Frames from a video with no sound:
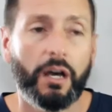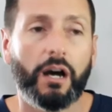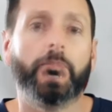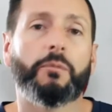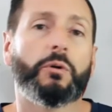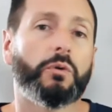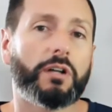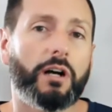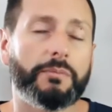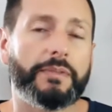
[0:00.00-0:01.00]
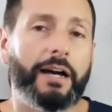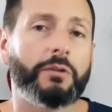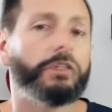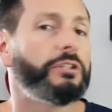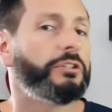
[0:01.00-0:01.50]
who will come
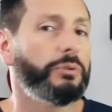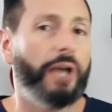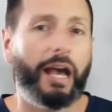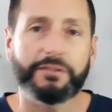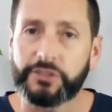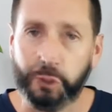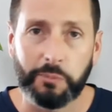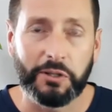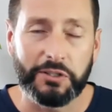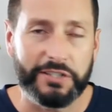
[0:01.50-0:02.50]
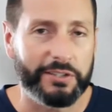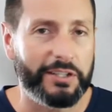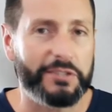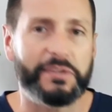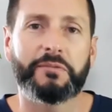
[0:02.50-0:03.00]
down. We do have snowbirds here.
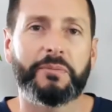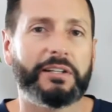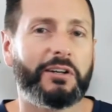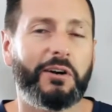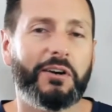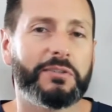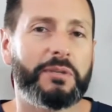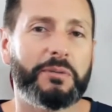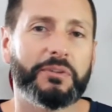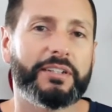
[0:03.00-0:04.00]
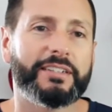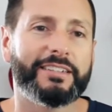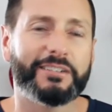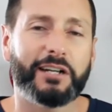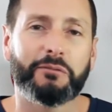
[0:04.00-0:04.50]
That's what everybody calls people that,
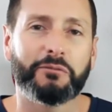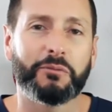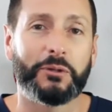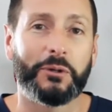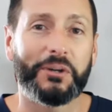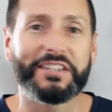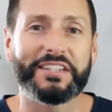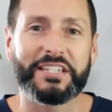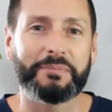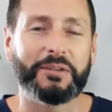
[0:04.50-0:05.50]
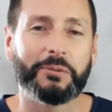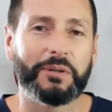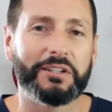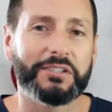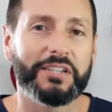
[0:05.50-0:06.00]
you know, come from the north and spend the
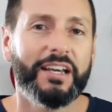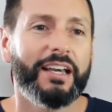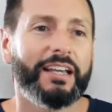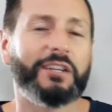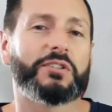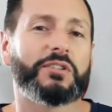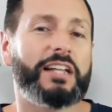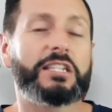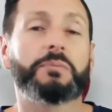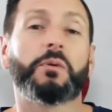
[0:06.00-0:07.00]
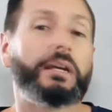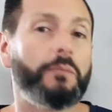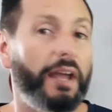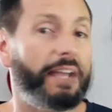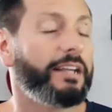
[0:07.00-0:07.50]
winters, you know, so that's spring
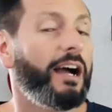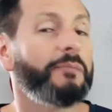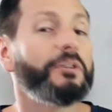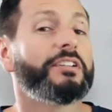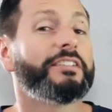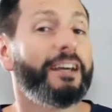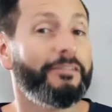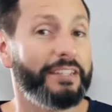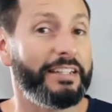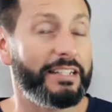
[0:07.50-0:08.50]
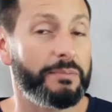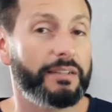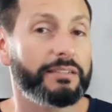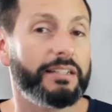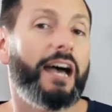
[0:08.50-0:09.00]
break time. You can definitely
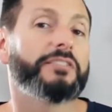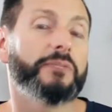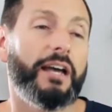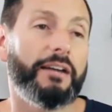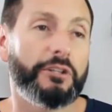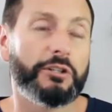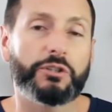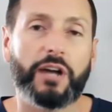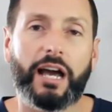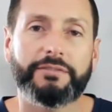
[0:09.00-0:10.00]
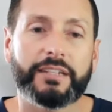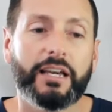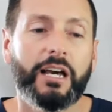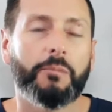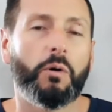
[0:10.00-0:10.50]
expect to have some heavier
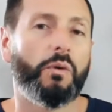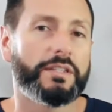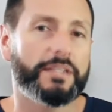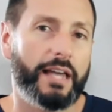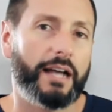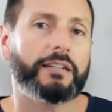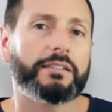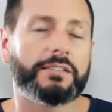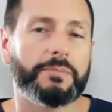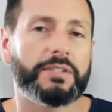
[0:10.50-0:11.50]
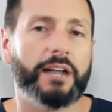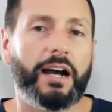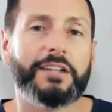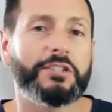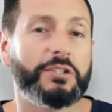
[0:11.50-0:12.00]
traffic. But once that
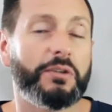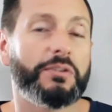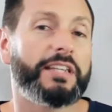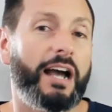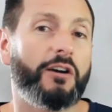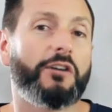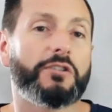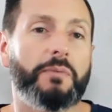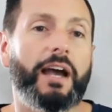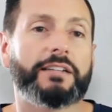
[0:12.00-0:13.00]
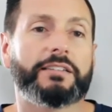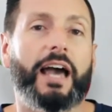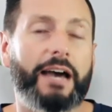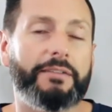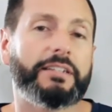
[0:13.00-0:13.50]
subsides, you know, the town goes back to
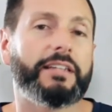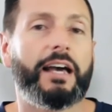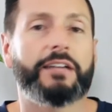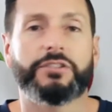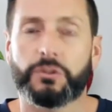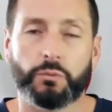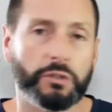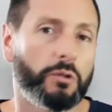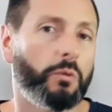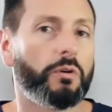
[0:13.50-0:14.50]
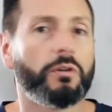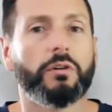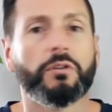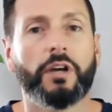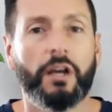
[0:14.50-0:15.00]
having that just real world